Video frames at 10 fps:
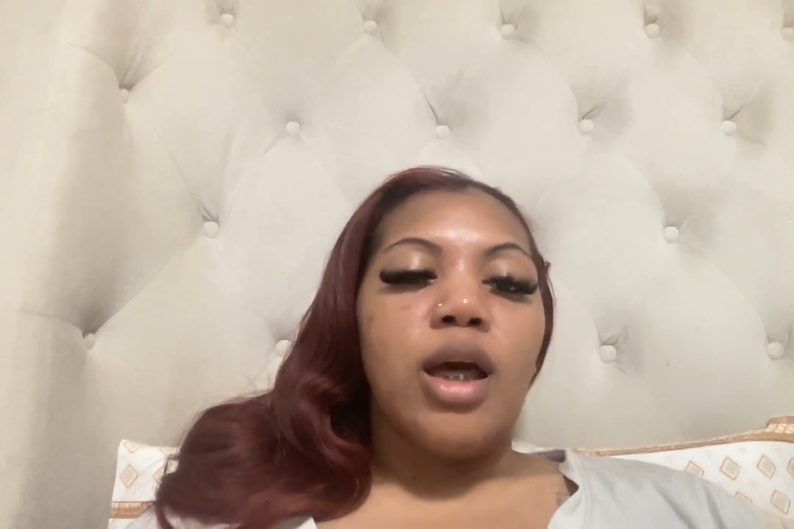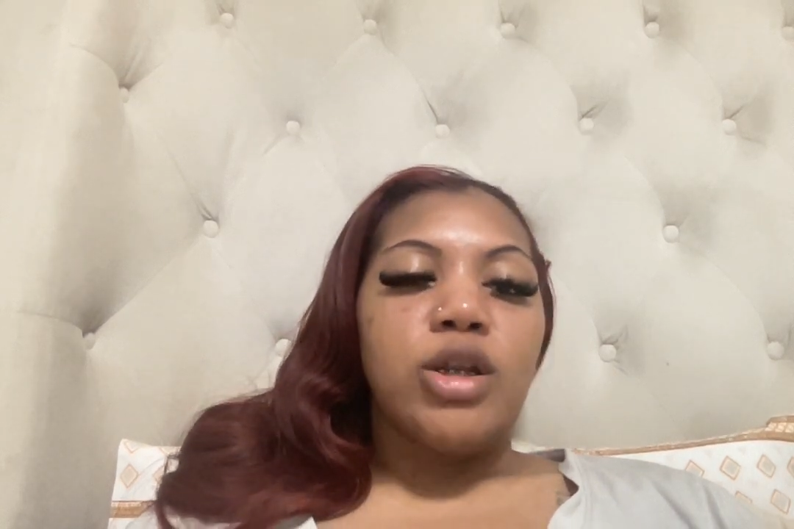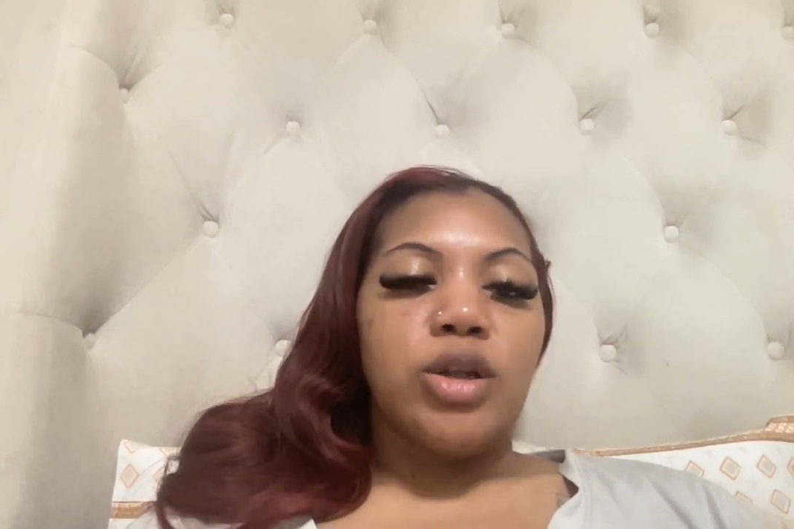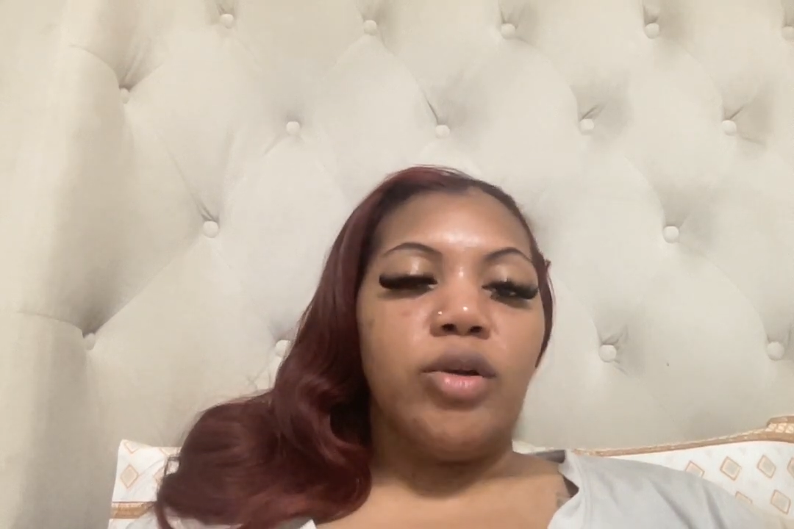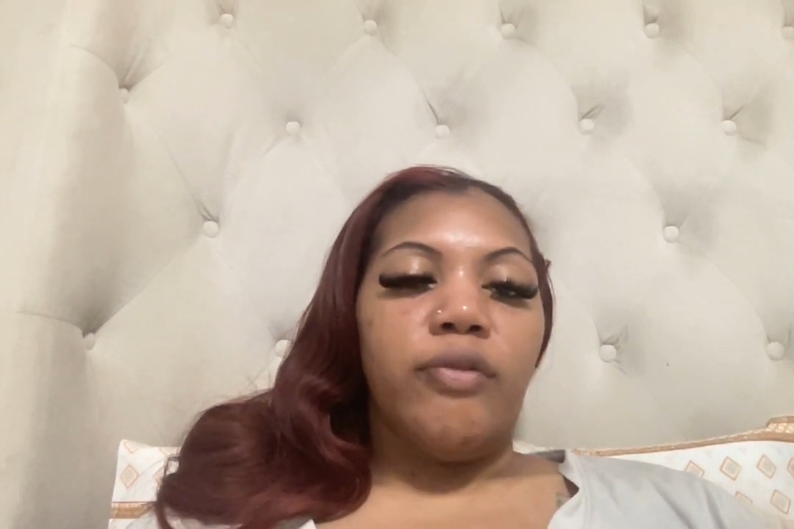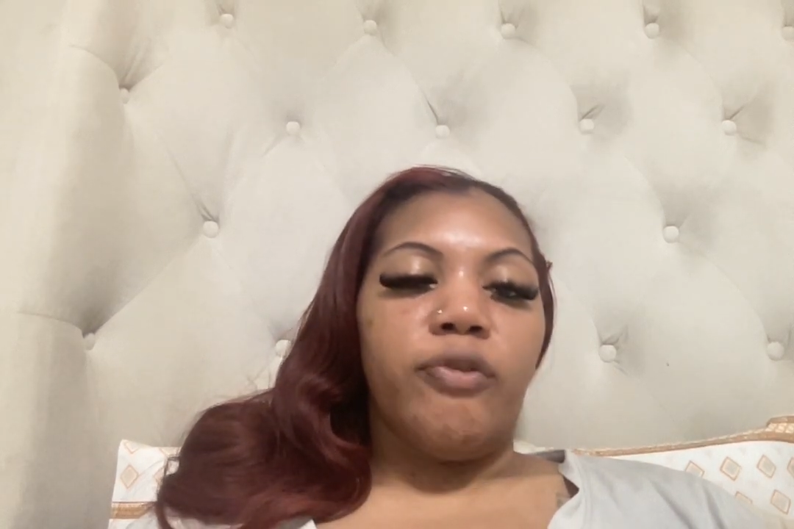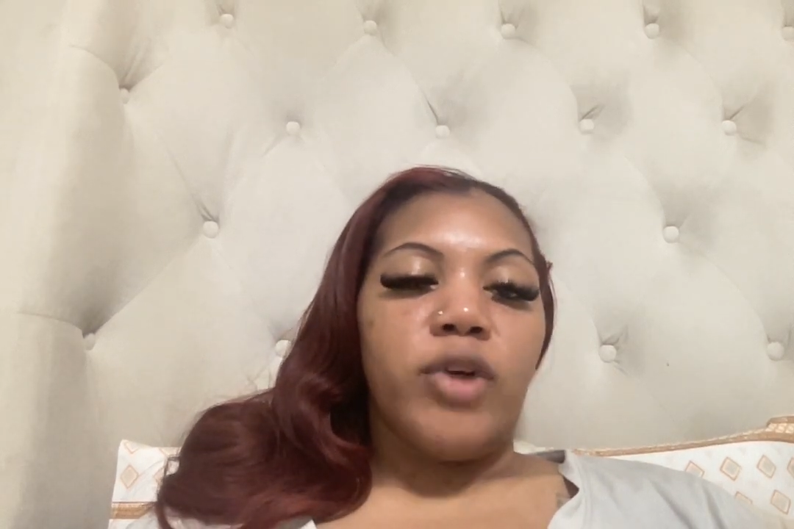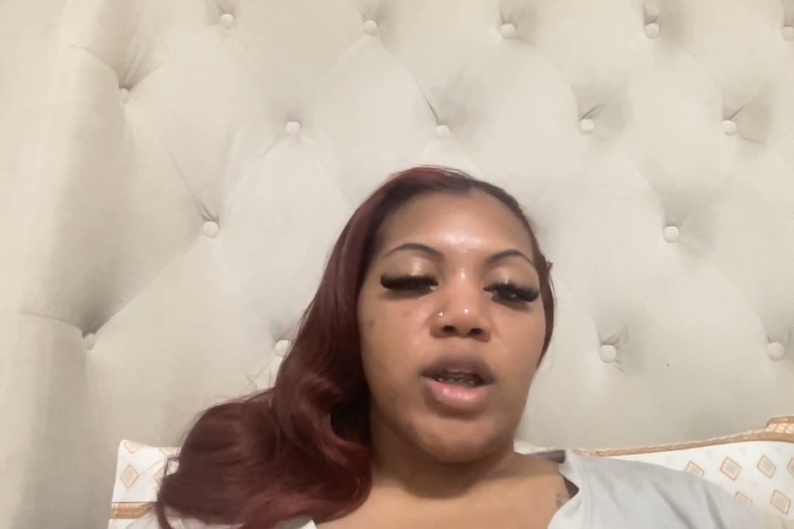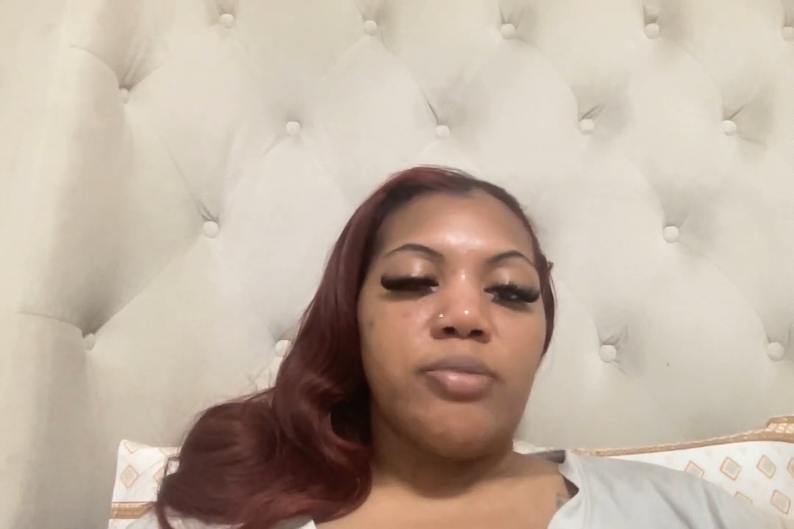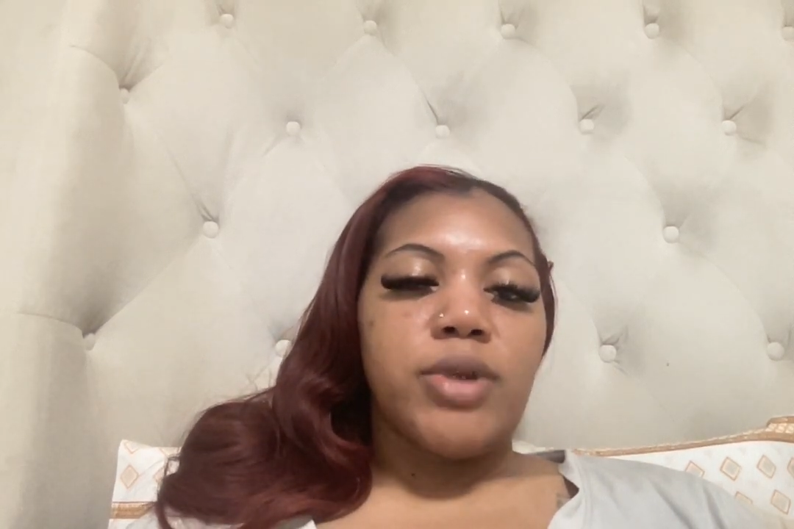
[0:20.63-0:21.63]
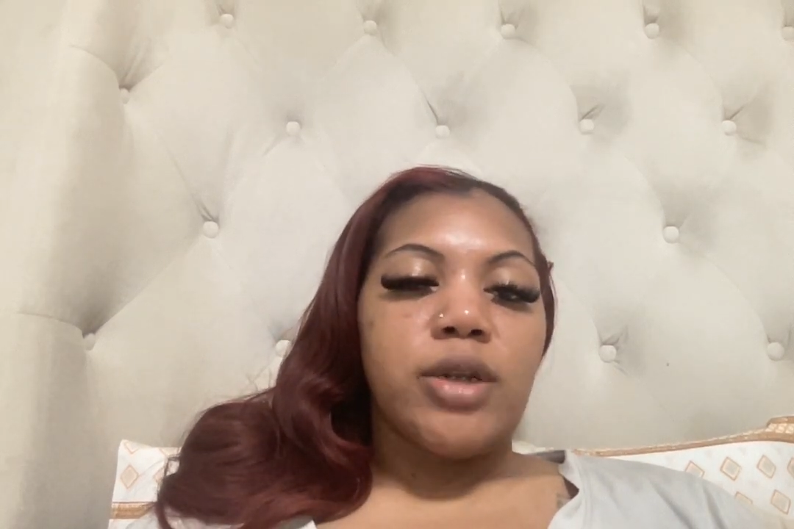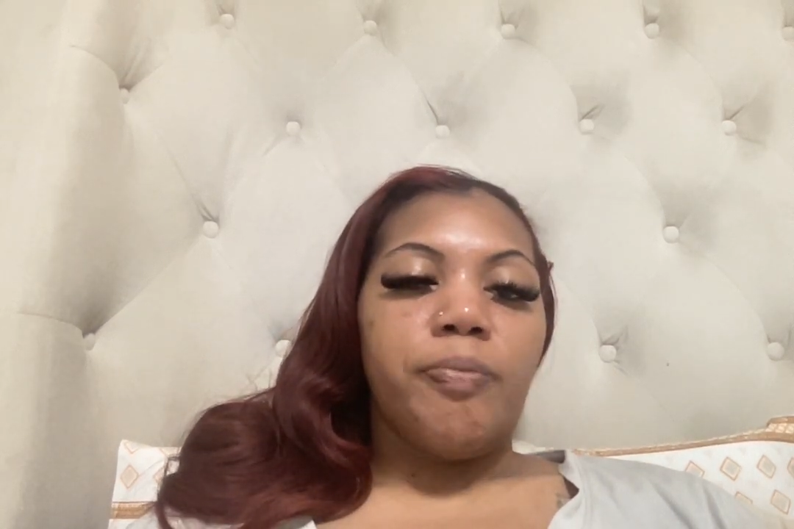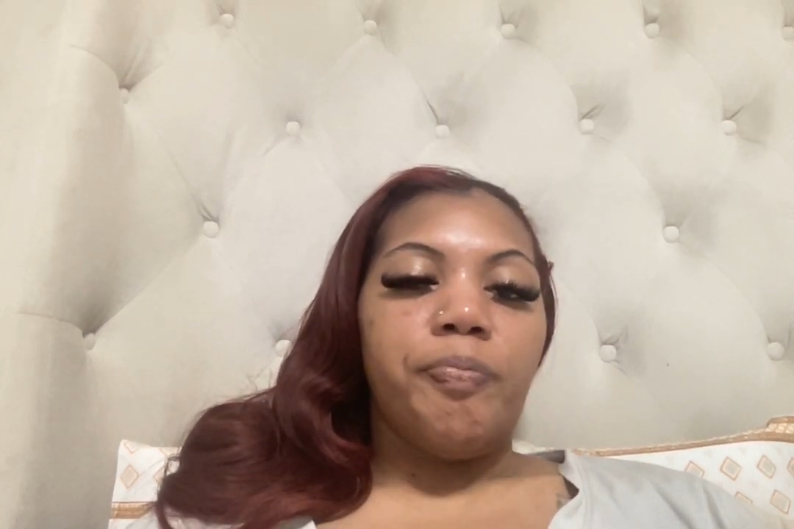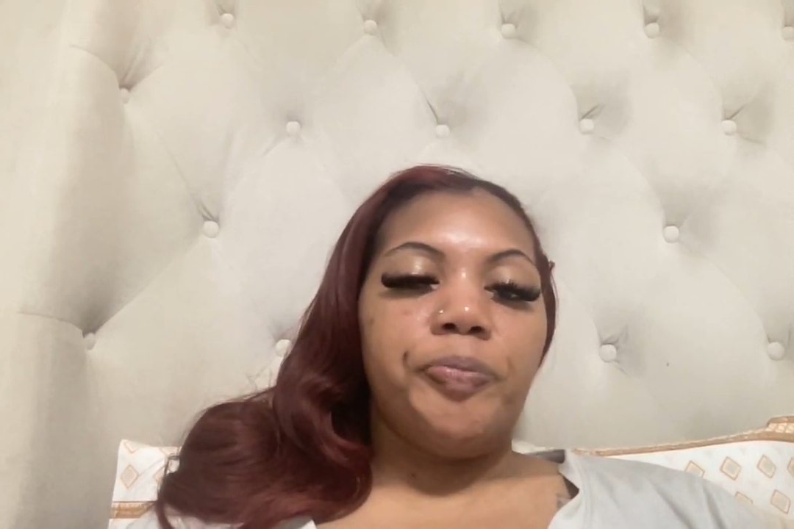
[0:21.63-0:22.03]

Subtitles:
and student freedoms.